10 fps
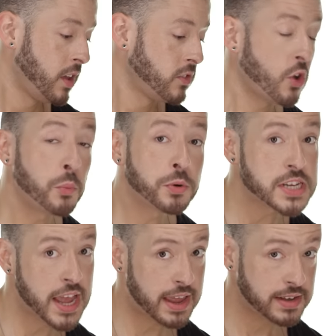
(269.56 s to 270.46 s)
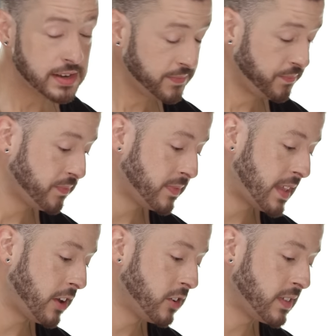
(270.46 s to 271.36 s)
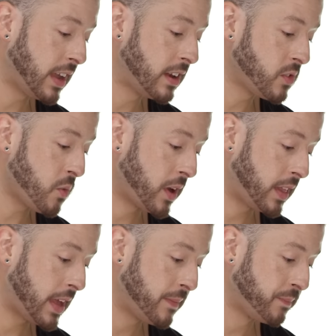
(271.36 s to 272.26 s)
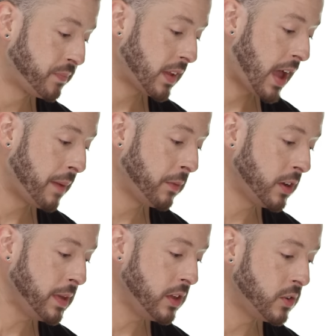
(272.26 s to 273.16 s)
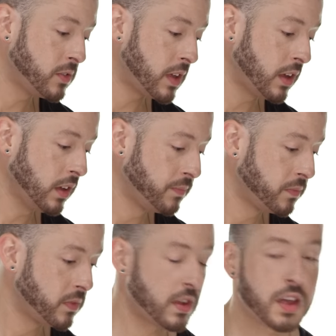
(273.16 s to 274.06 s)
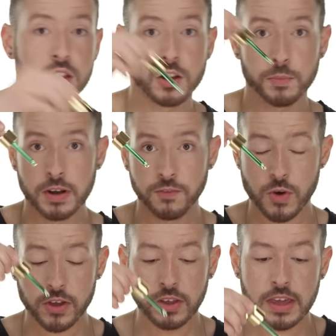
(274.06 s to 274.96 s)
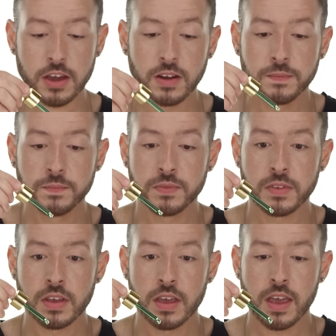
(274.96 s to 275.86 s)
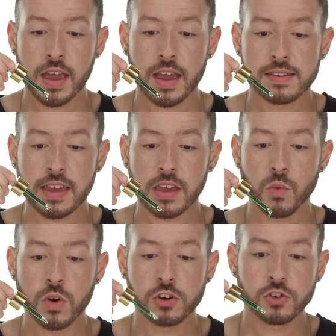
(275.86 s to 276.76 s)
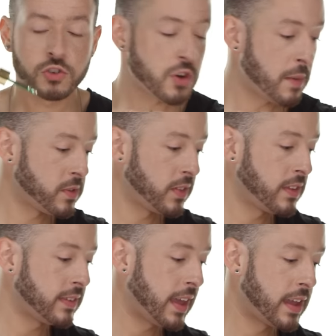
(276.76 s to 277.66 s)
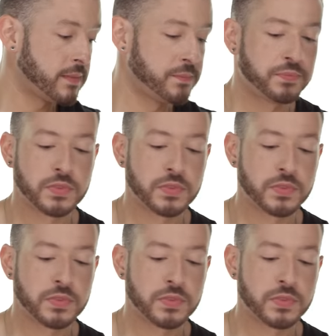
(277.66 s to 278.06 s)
So pretend that your skin is oily. I'm going to be using a little bit of oil here and taking 1 or 2 drops on the skin.